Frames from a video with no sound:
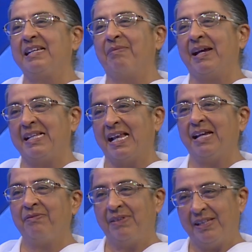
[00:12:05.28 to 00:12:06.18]
my
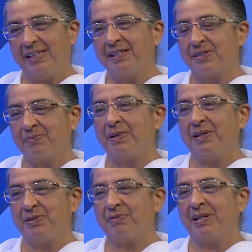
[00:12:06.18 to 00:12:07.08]
life in this
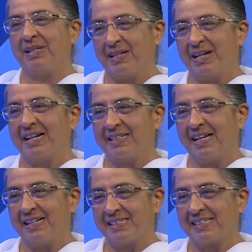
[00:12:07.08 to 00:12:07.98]
spiritual
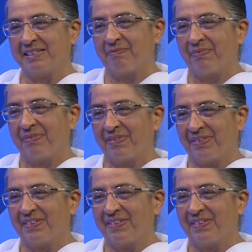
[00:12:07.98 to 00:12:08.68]
task. Oh,